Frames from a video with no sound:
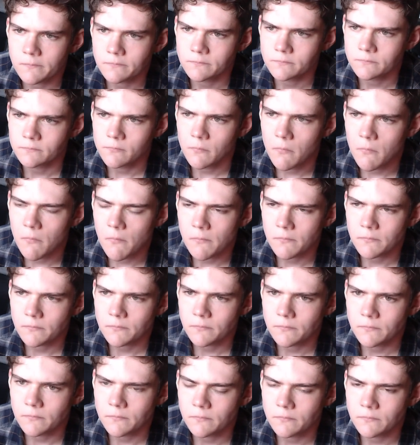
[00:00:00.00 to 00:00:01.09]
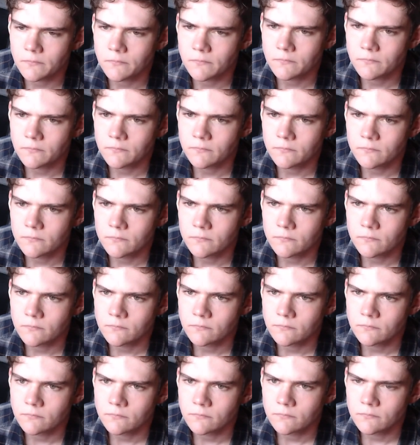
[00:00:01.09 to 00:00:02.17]

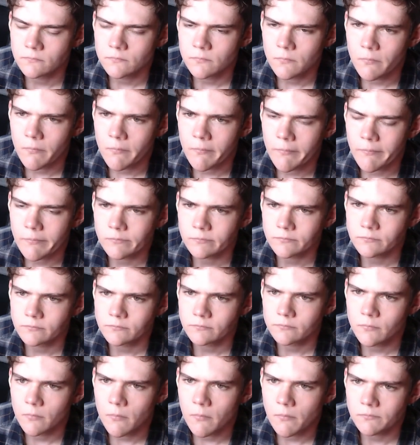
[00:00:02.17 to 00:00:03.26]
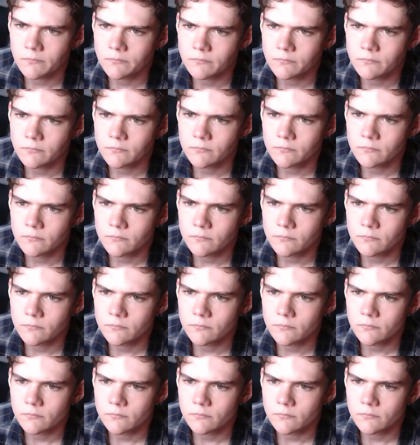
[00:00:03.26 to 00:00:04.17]
(silence)